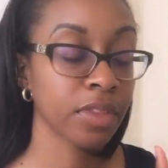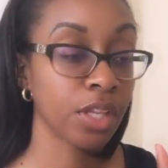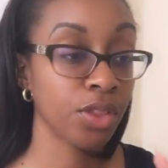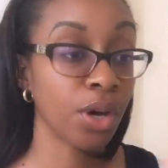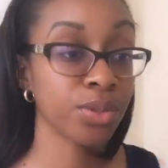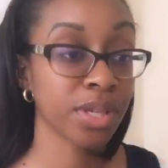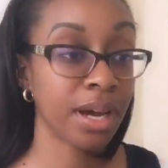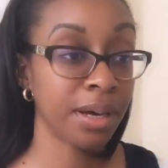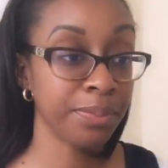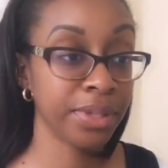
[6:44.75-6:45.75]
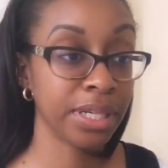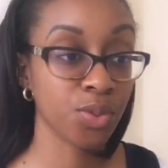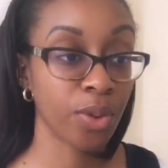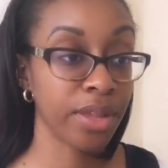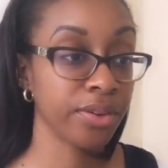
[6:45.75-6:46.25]
those companies,
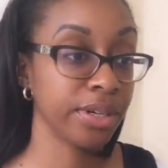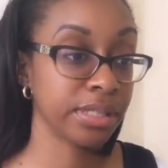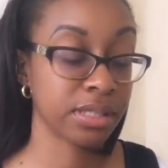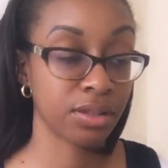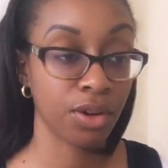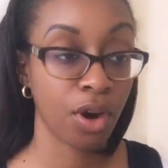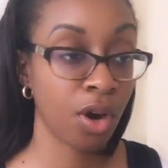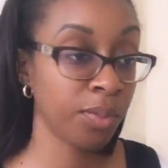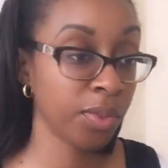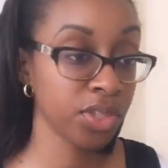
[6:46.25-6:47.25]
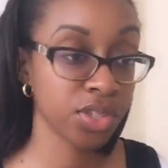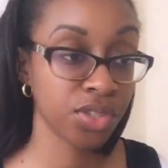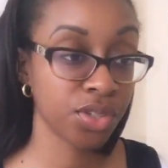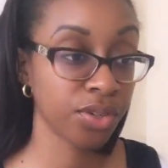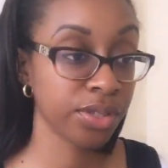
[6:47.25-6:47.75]
whether it's your homeowner's
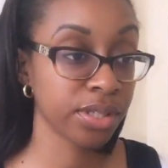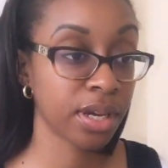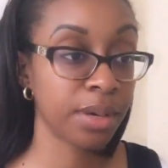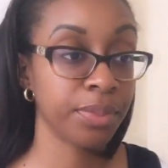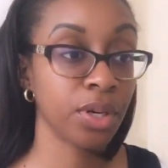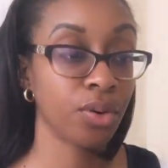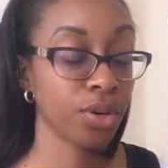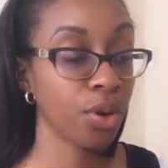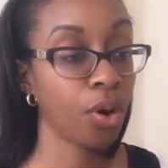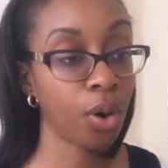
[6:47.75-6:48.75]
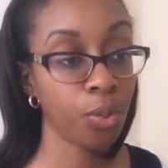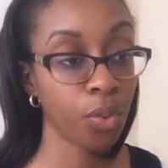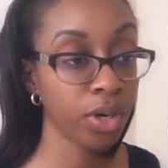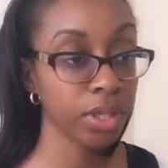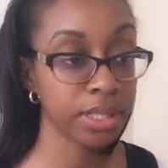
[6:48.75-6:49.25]
insurance company or your home
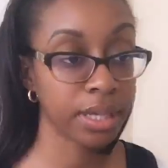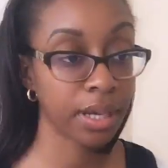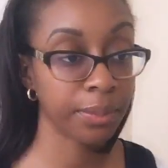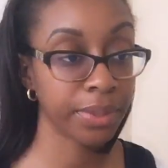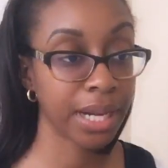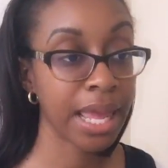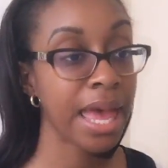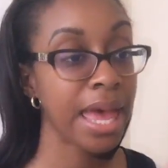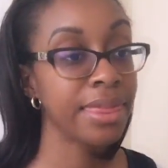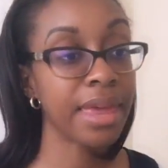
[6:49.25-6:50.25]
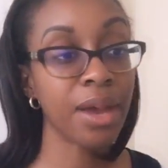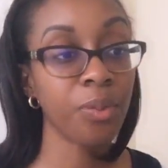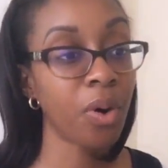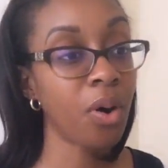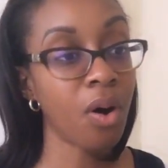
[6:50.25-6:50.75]
warranty company, they
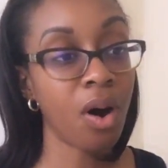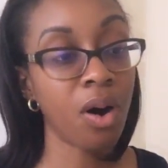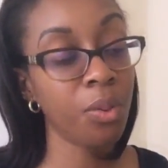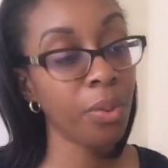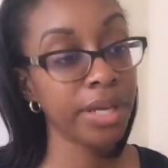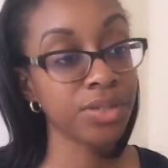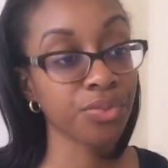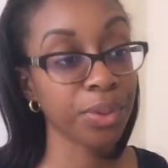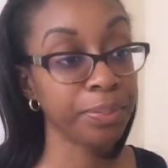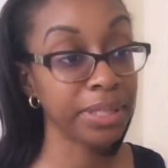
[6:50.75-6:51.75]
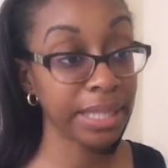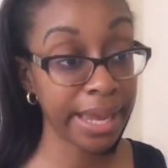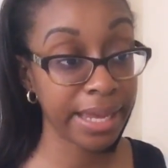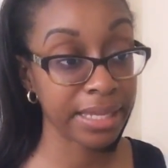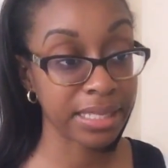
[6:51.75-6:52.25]
won't always
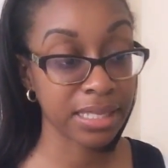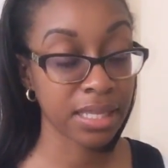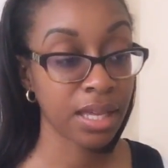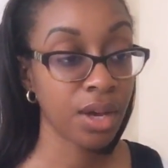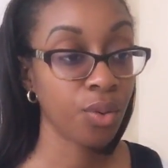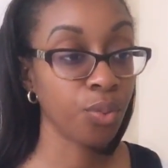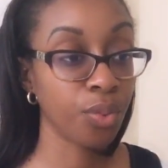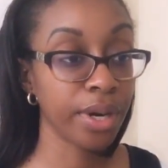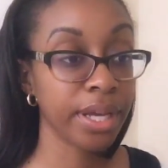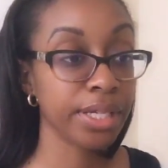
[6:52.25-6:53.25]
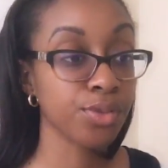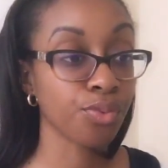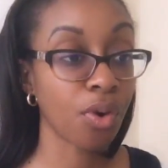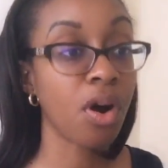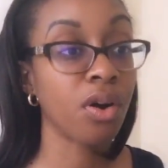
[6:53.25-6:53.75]
replace what is
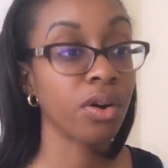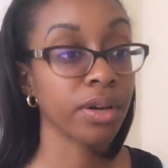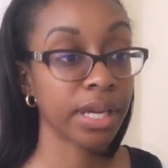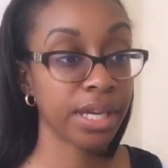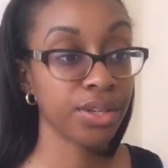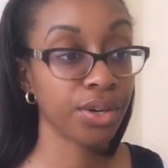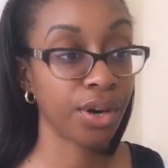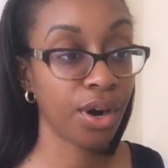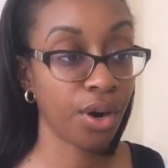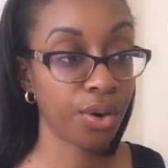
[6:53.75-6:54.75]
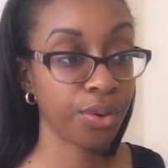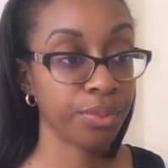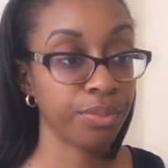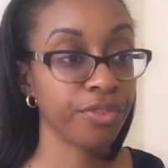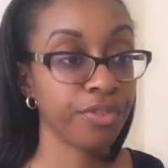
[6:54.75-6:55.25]
wrong in your
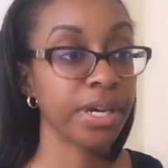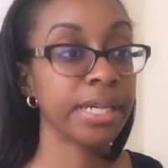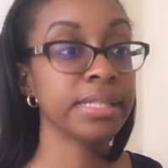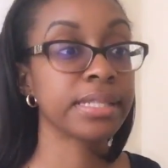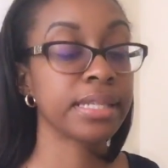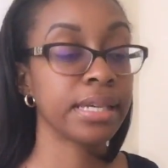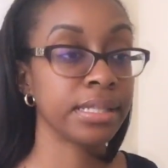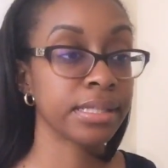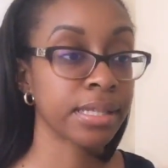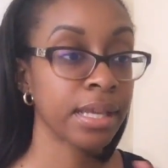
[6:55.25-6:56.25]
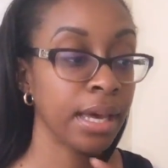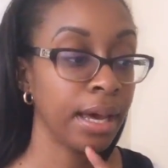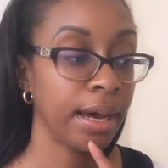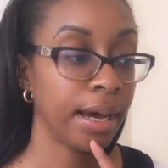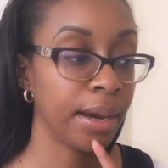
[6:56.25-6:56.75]
home. For instance,
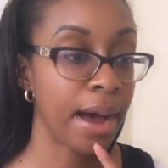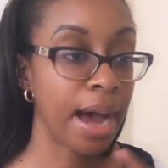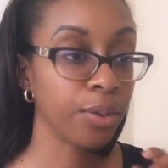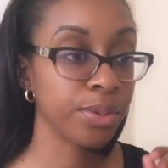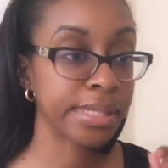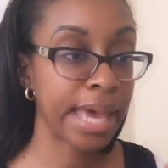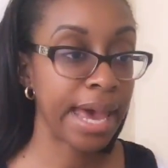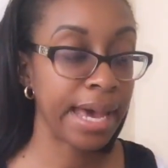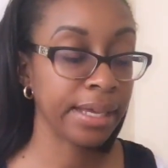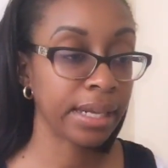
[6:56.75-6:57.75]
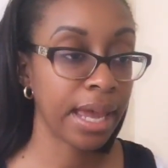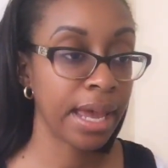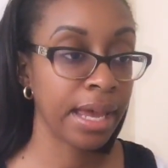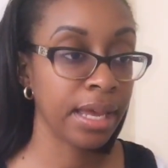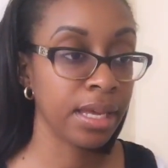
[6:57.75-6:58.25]
I was at
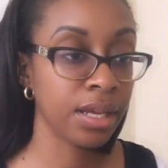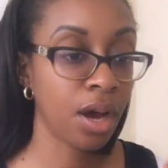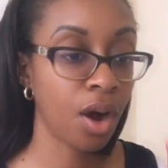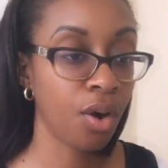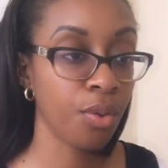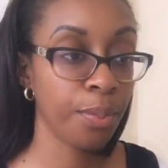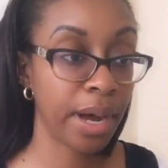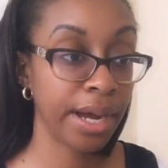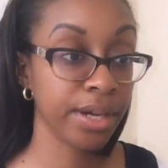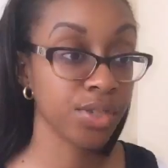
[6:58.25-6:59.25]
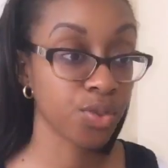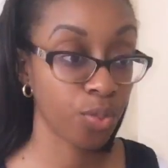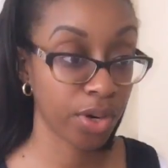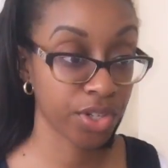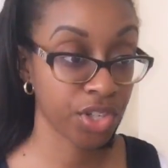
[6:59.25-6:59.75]
a home buyer's
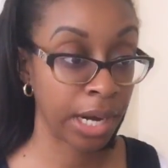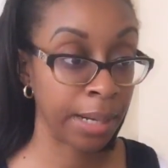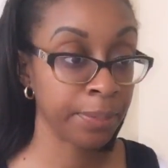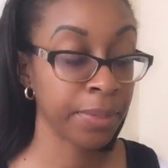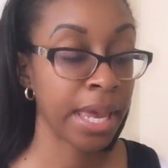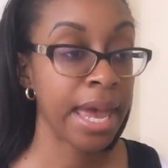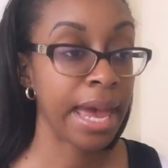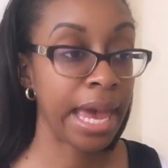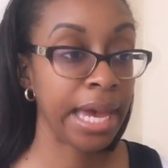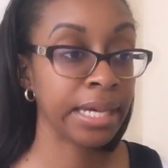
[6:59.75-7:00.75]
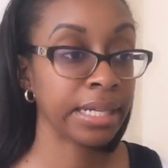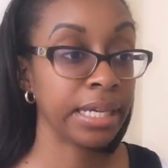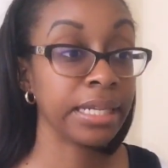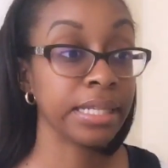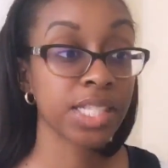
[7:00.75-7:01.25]
workshop, and
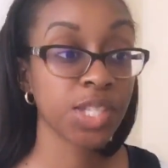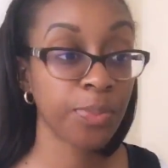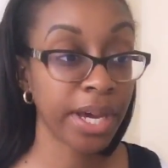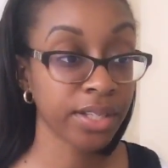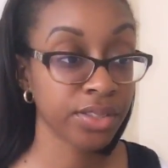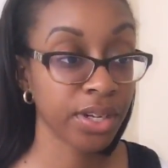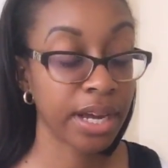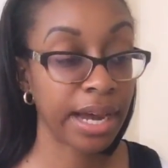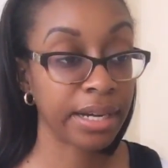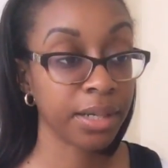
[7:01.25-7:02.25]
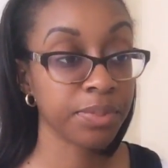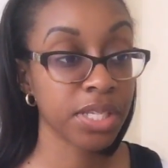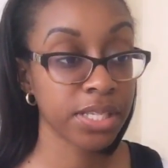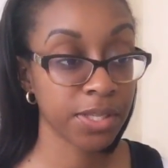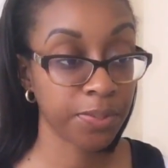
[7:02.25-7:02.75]
an inspector got up to
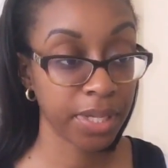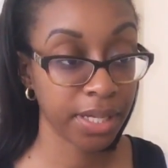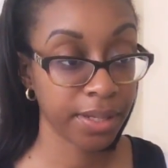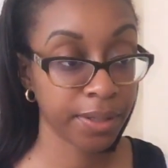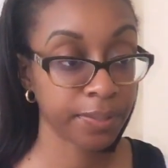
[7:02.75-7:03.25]
speak,